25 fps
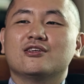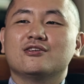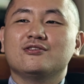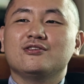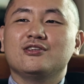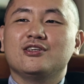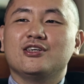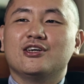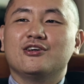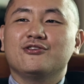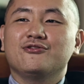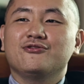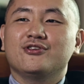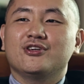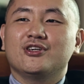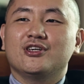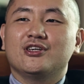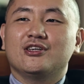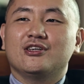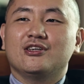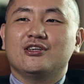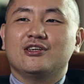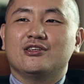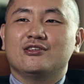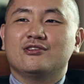the
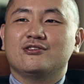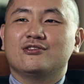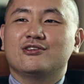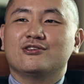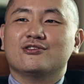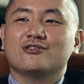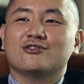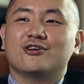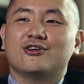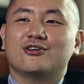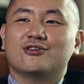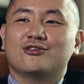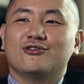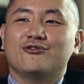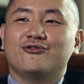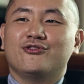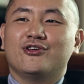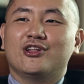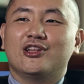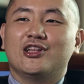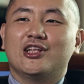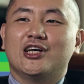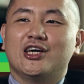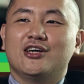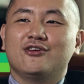CFA is the start of
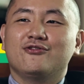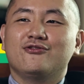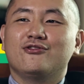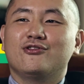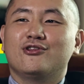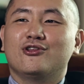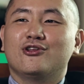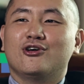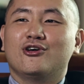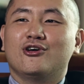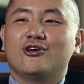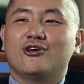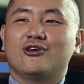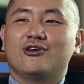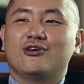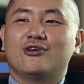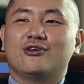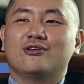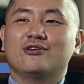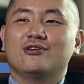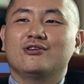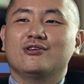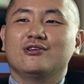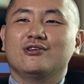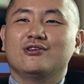a lifelong
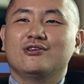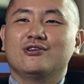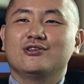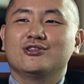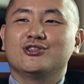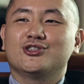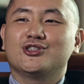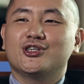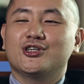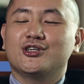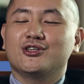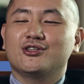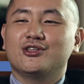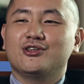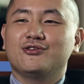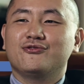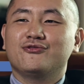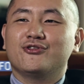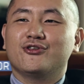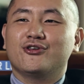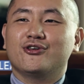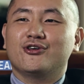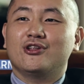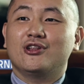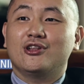journey
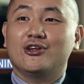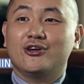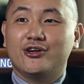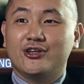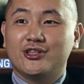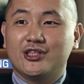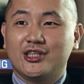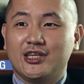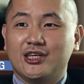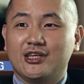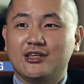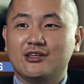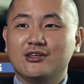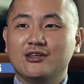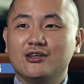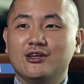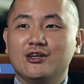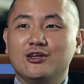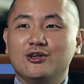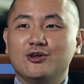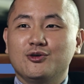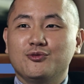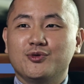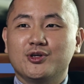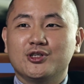for learning,
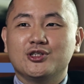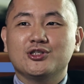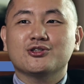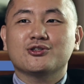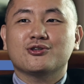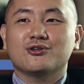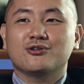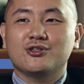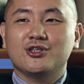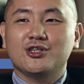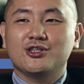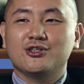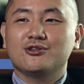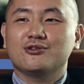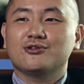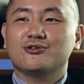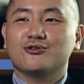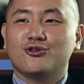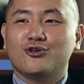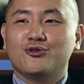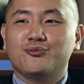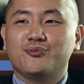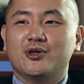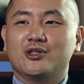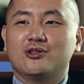which continues
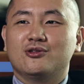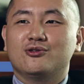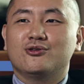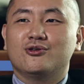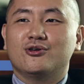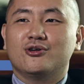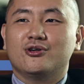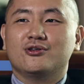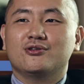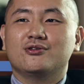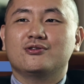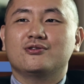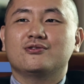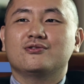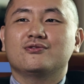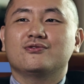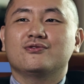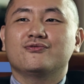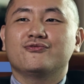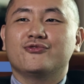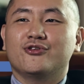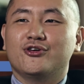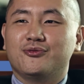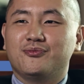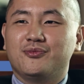to open doors
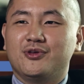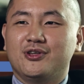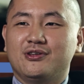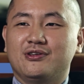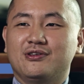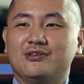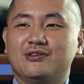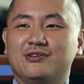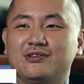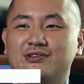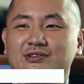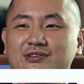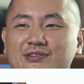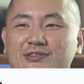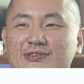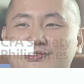for me.